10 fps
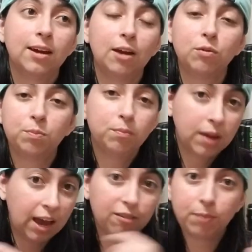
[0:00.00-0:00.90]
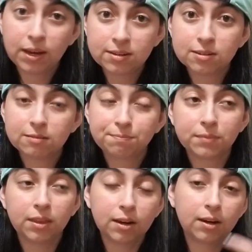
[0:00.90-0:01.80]
I would half paint it
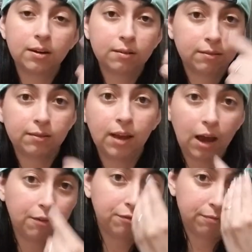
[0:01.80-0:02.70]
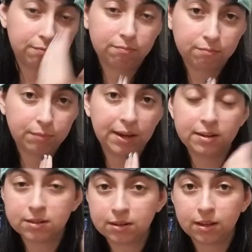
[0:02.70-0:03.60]
and then half
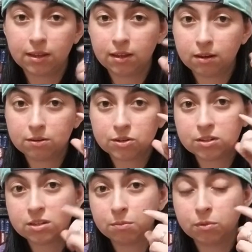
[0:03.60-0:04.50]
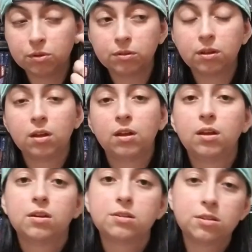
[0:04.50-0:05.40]
paint it and then just a symbol.
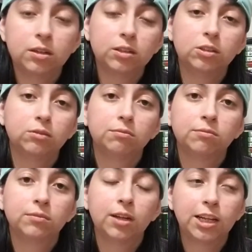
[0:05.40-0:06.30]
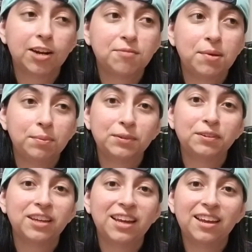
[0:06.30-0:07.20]
So a lot of
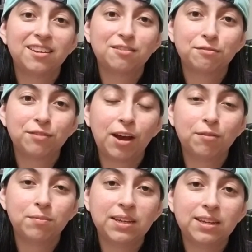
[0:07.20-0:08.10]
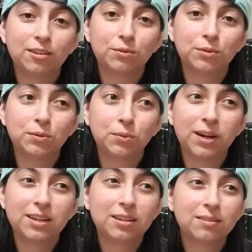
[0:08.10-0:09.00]
people had found me through
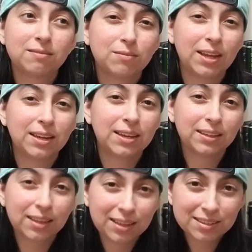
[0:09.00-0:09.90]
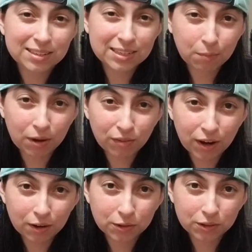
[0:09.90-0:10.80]
when I did get
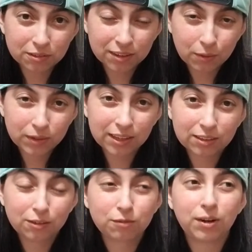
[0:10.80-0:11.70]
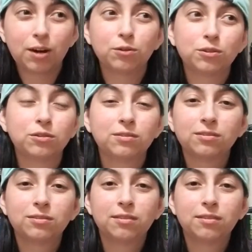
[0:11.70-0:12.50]
semi-viral. I went like a little viral.